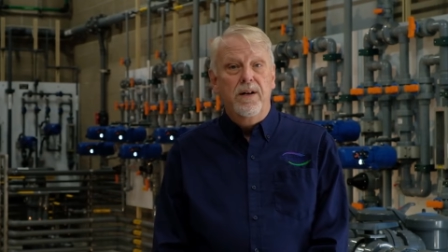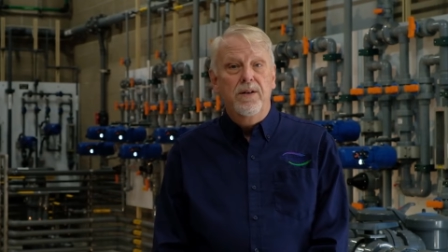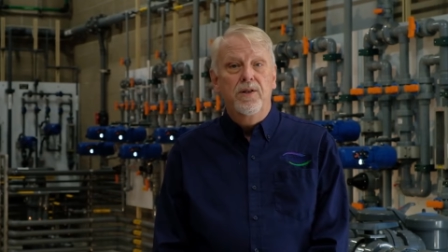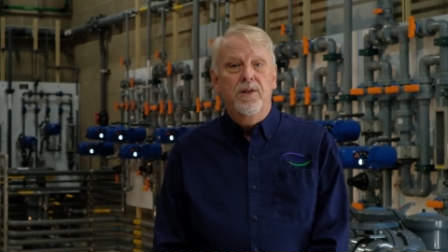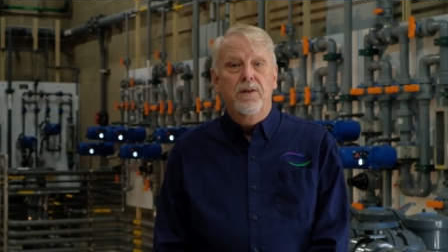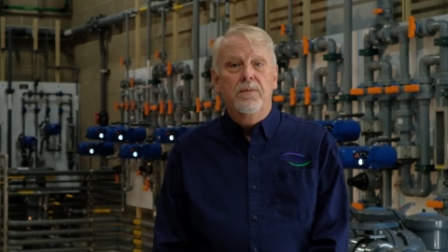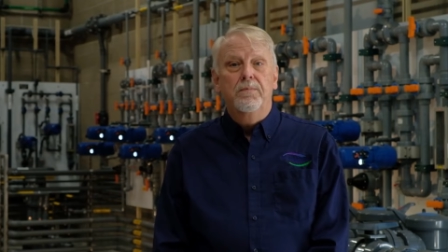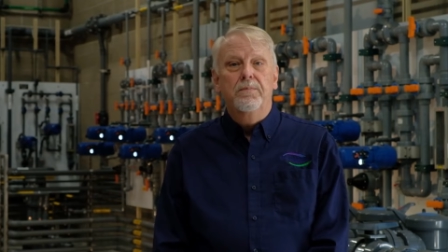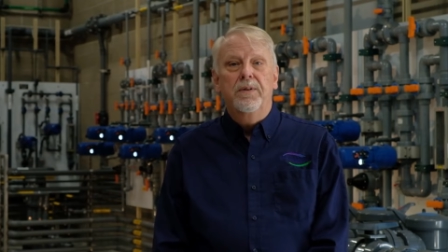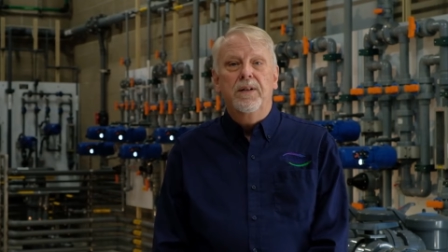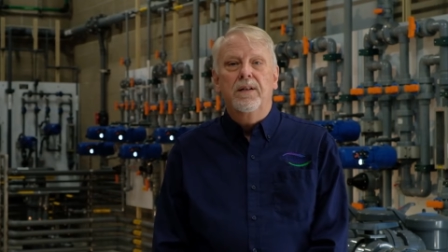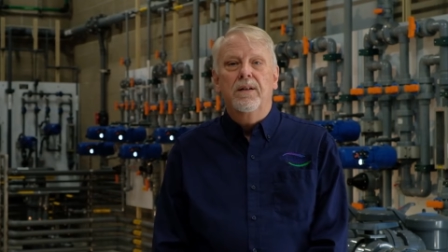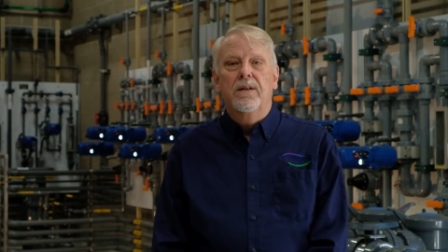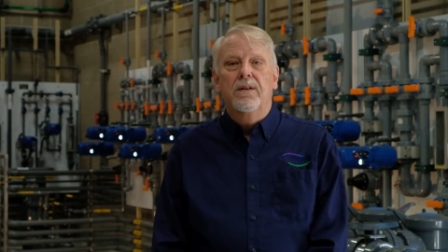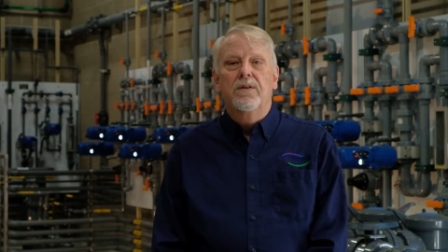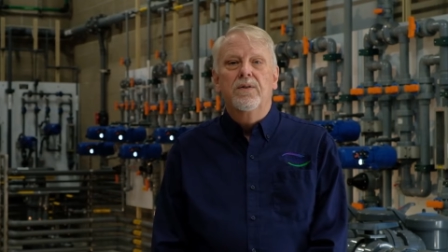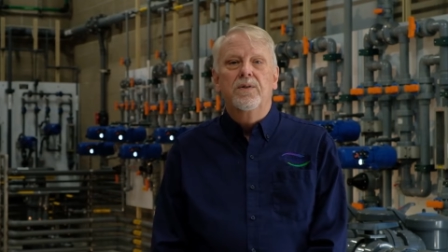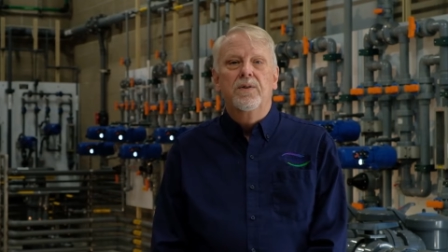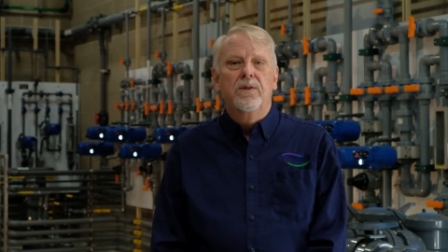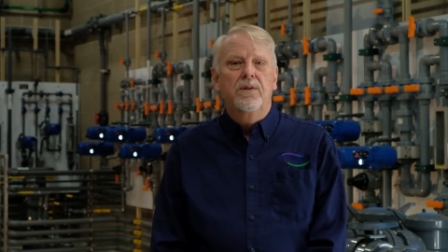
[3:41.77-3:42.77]
budget
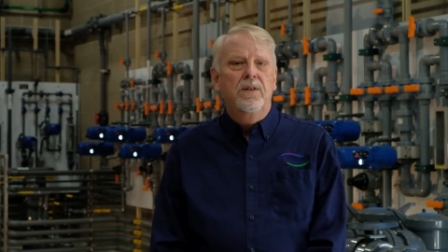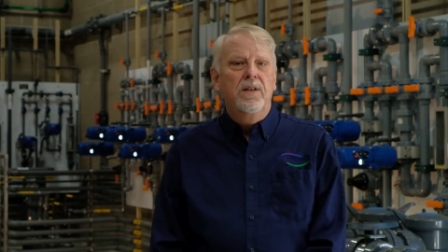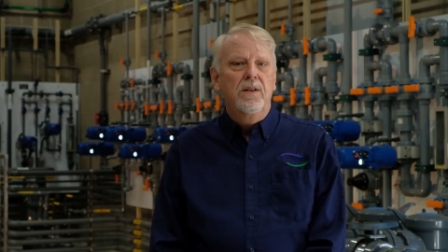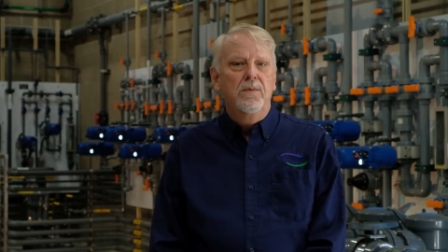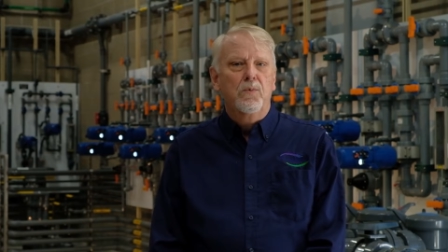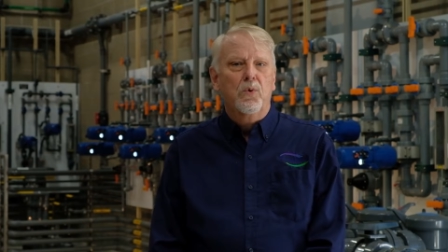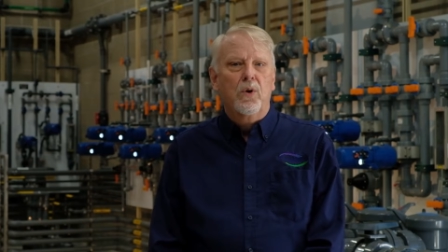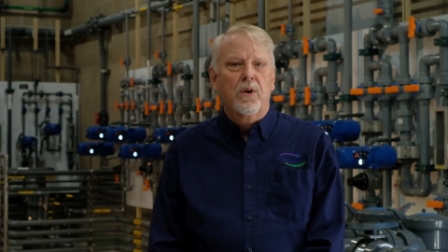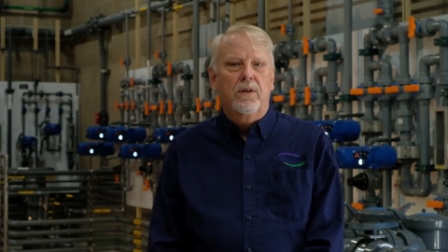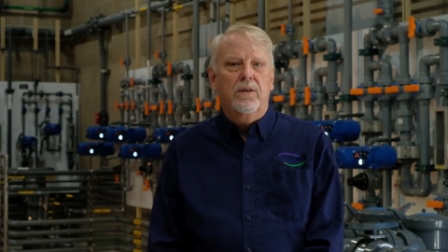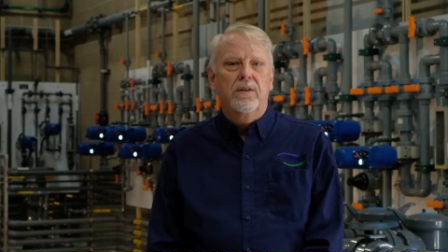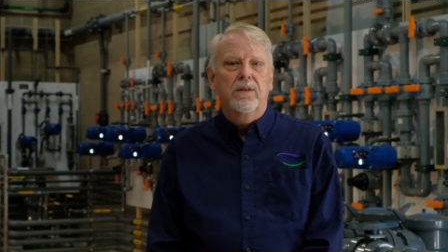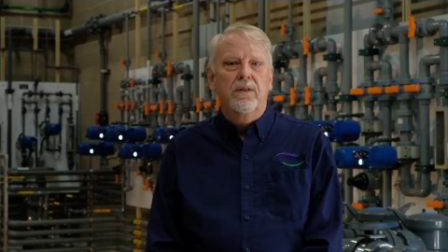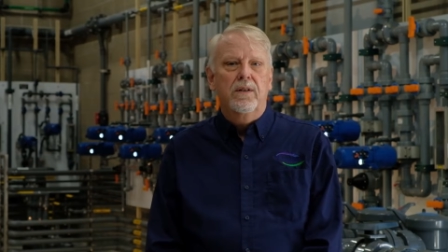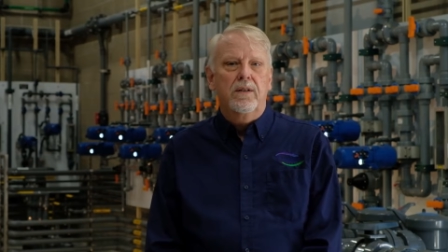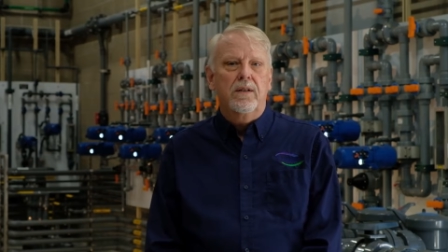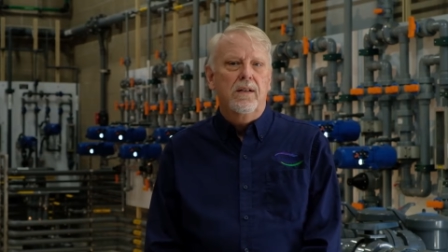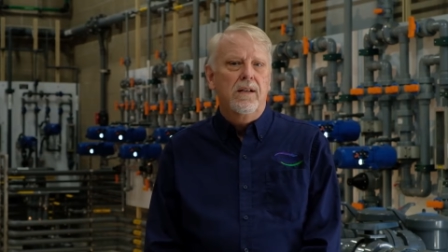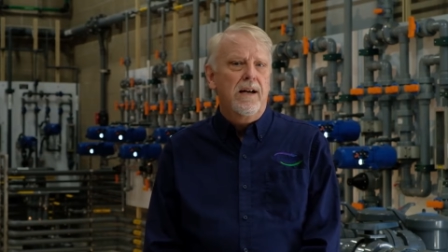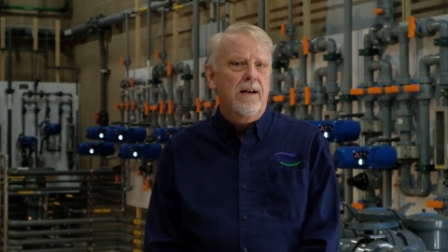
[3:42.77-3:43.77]
because the team worked
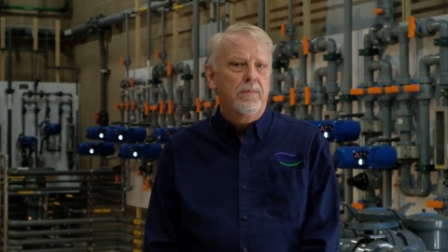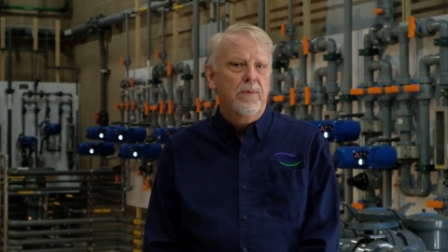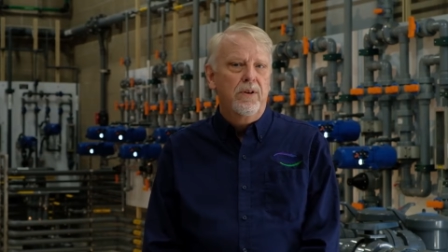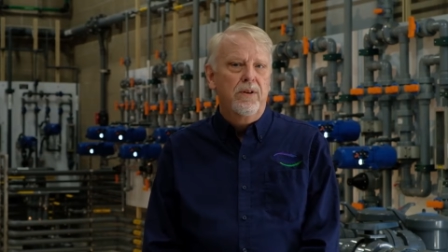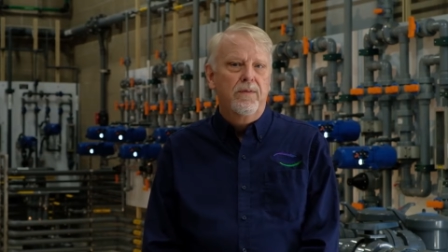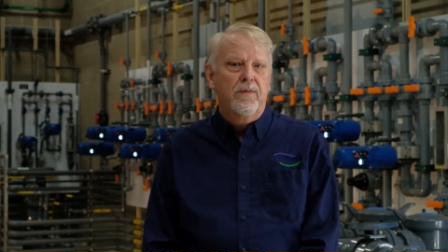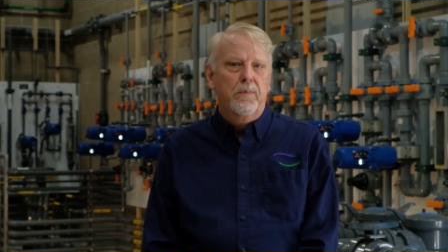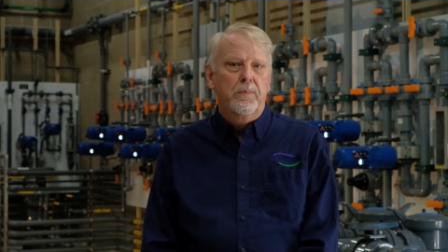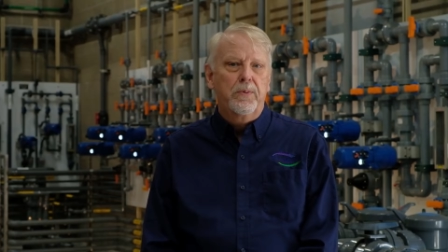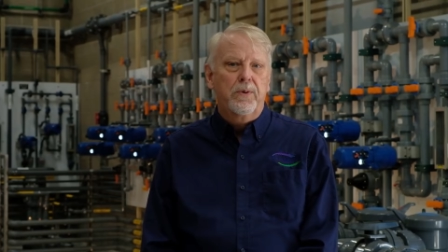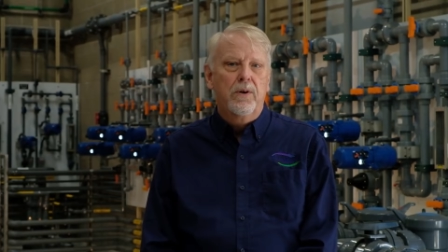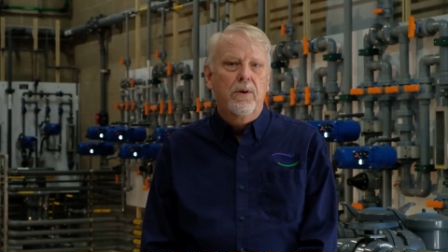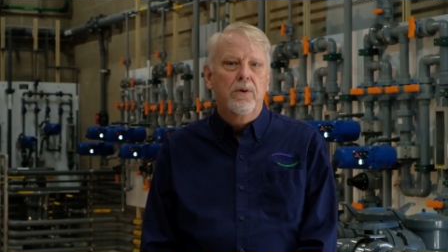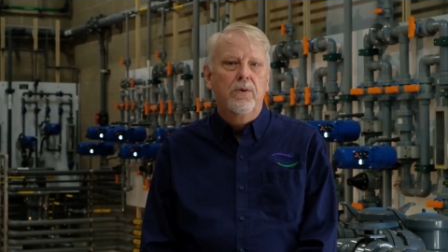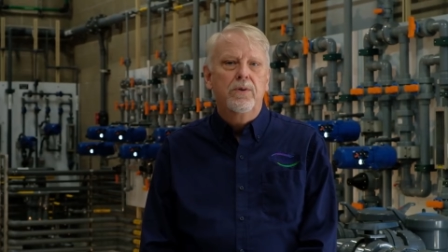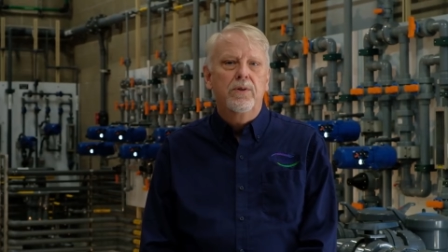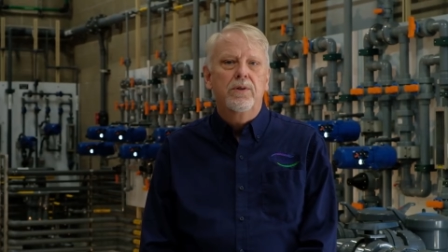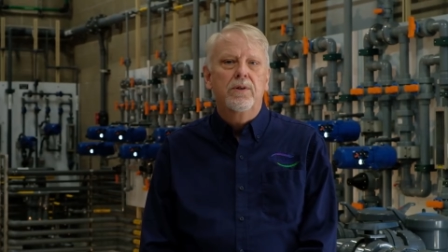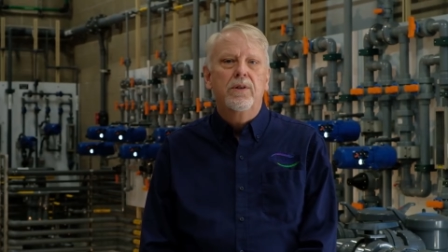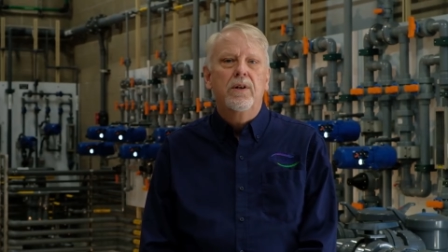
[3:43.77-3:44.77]
in a collaborative approach.